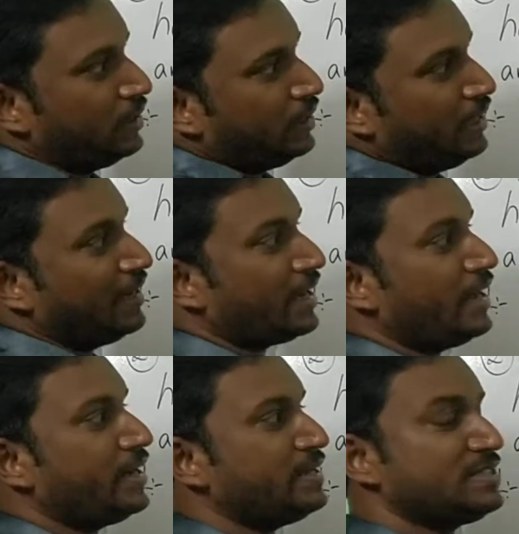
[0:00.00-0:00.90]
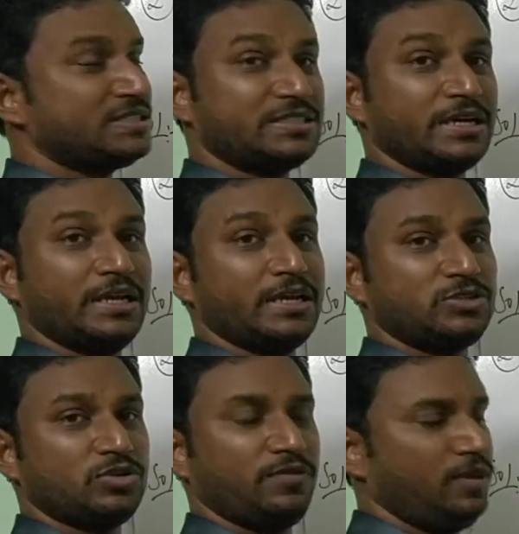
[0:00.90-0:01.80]
inclined at 60 degrees
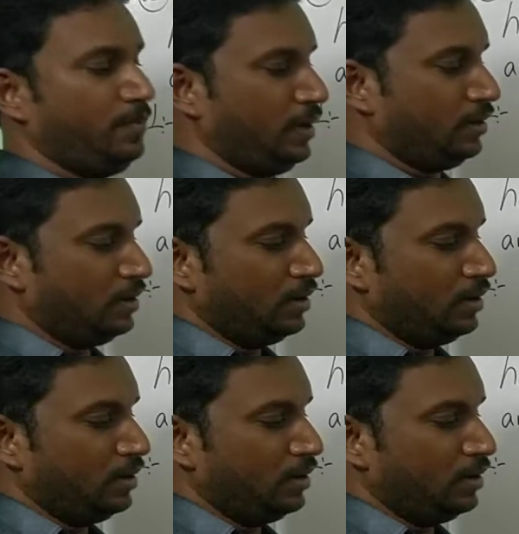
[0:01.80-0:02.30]
to the VP.